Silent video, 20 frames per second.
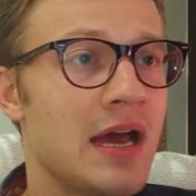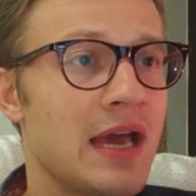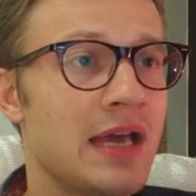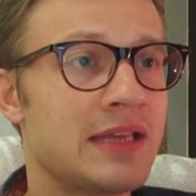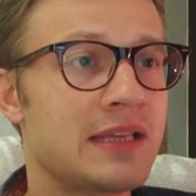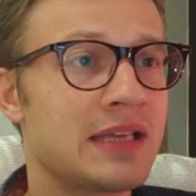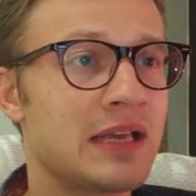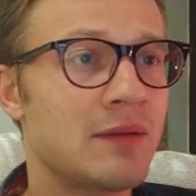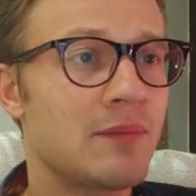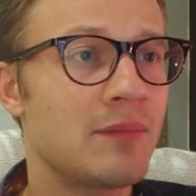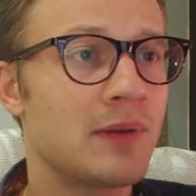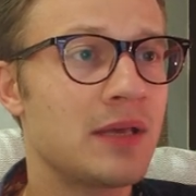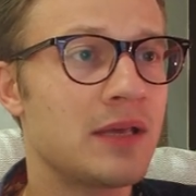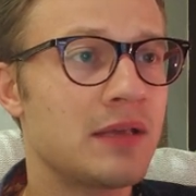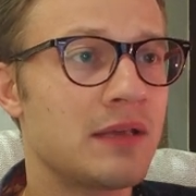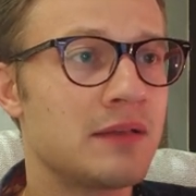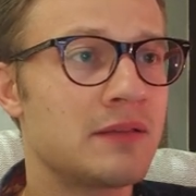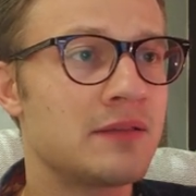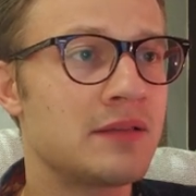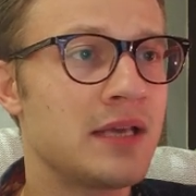It can
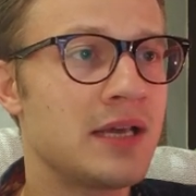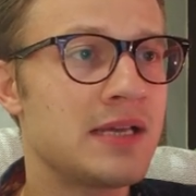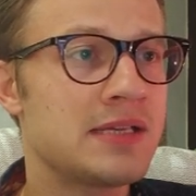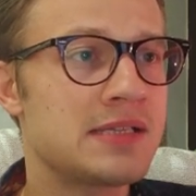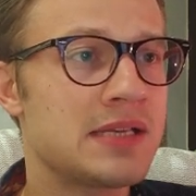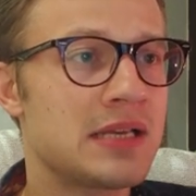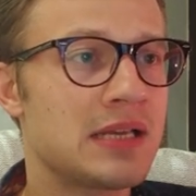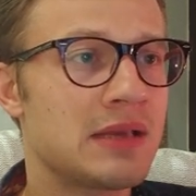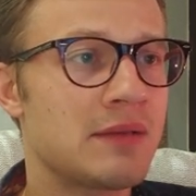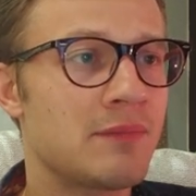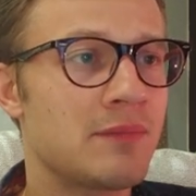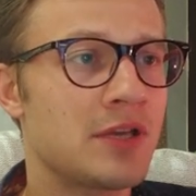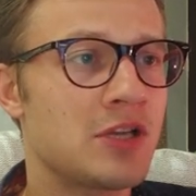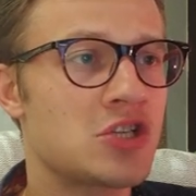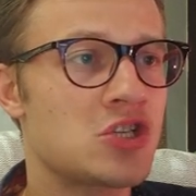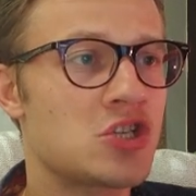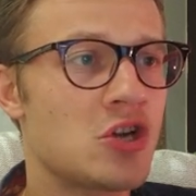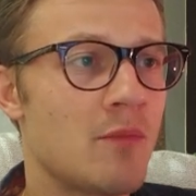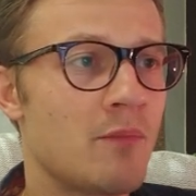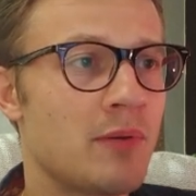be this, it can be a
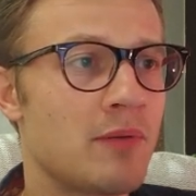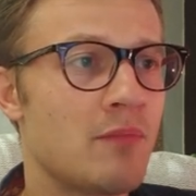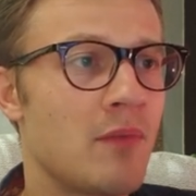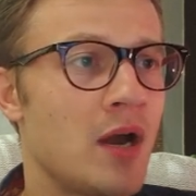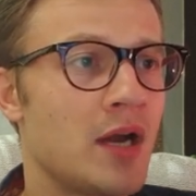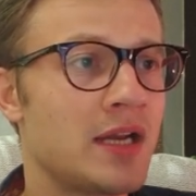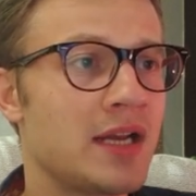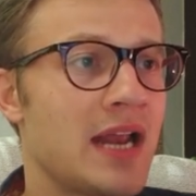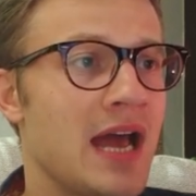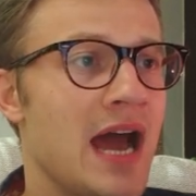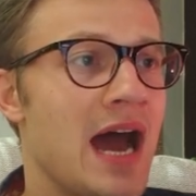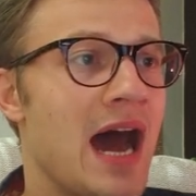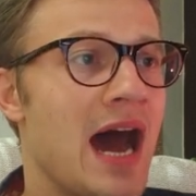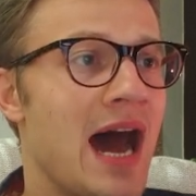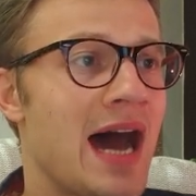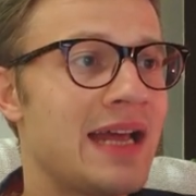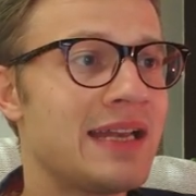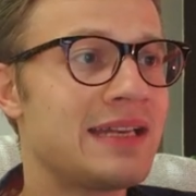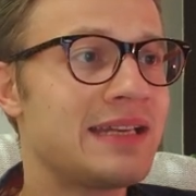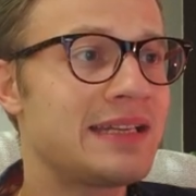choppy market
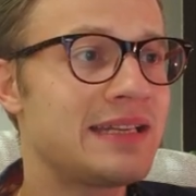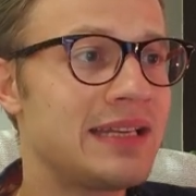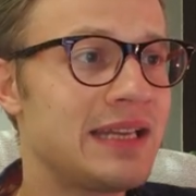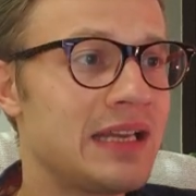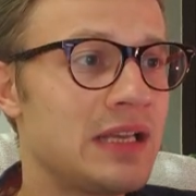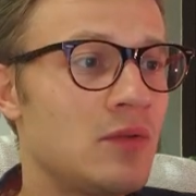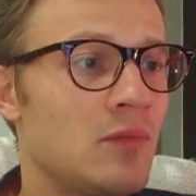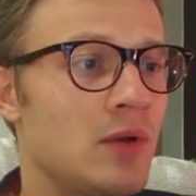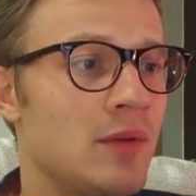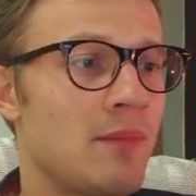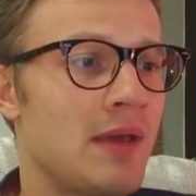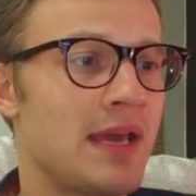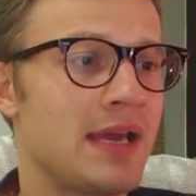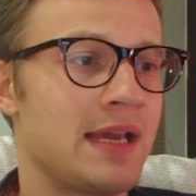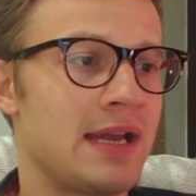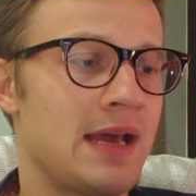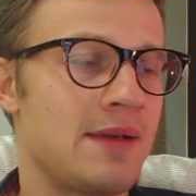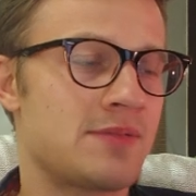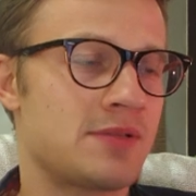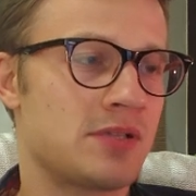until we make
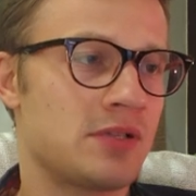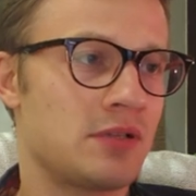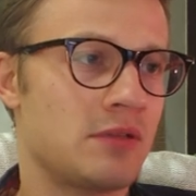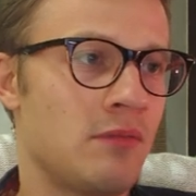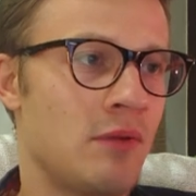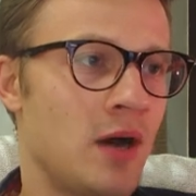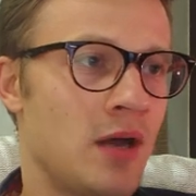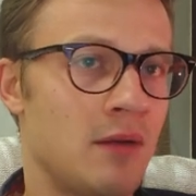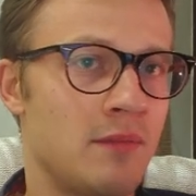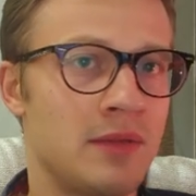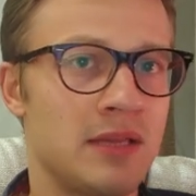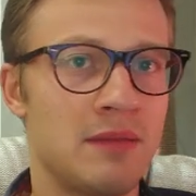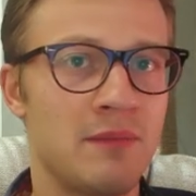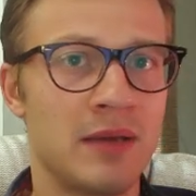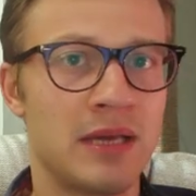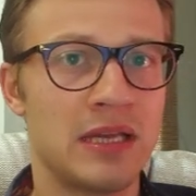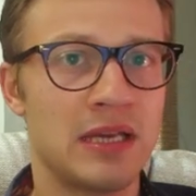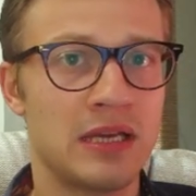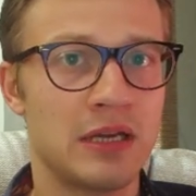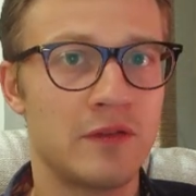an absolute bottom in the
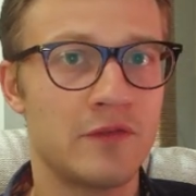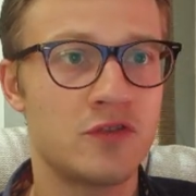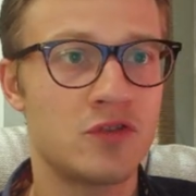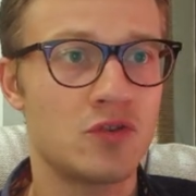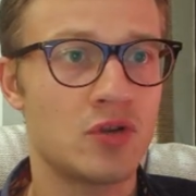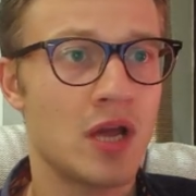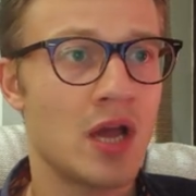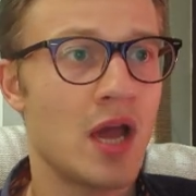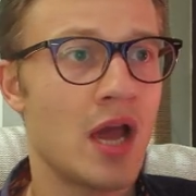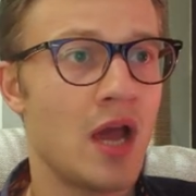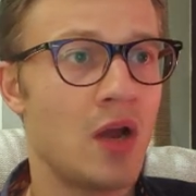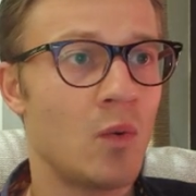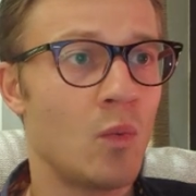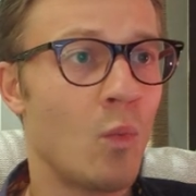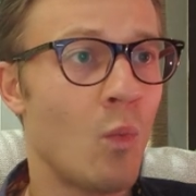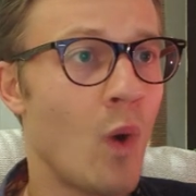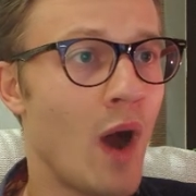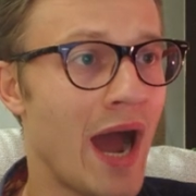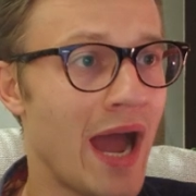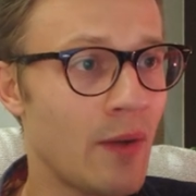beginning of June.
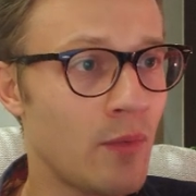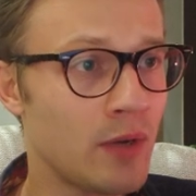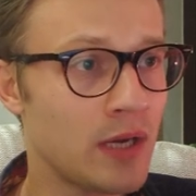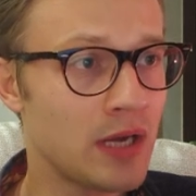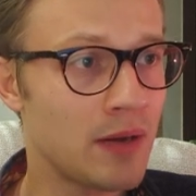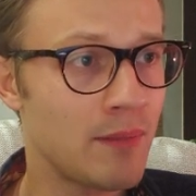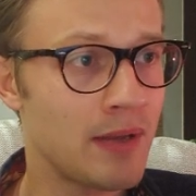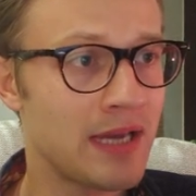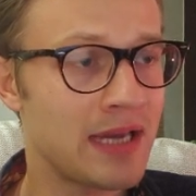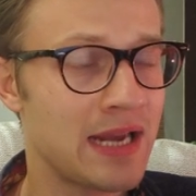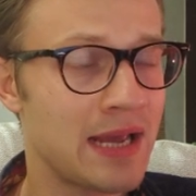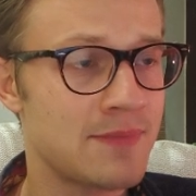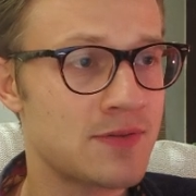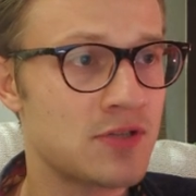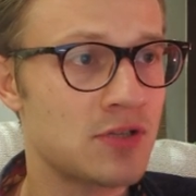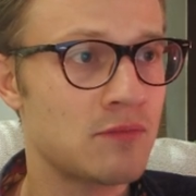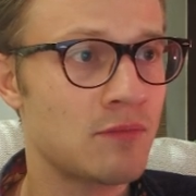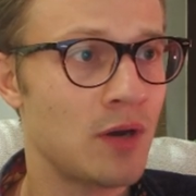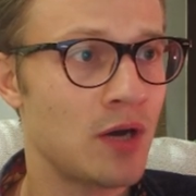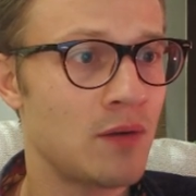And why we're going to make an
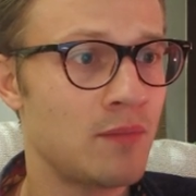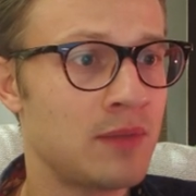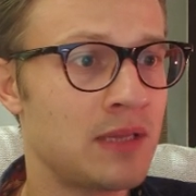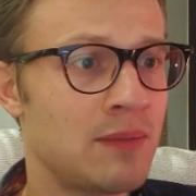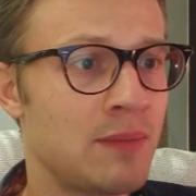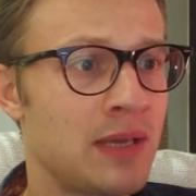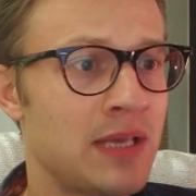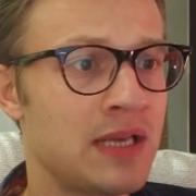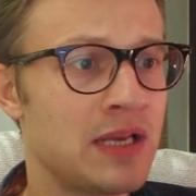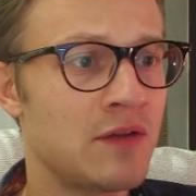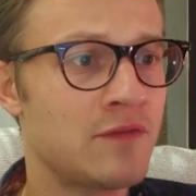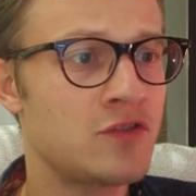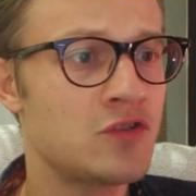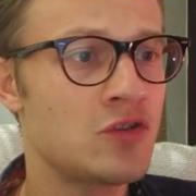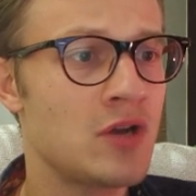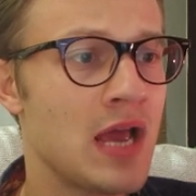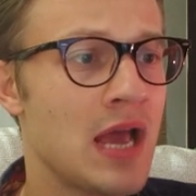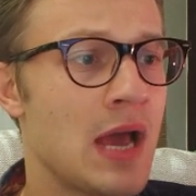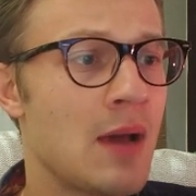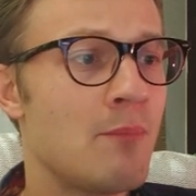absolute bottom in the beginning of
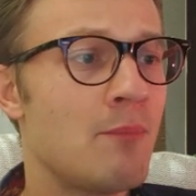June?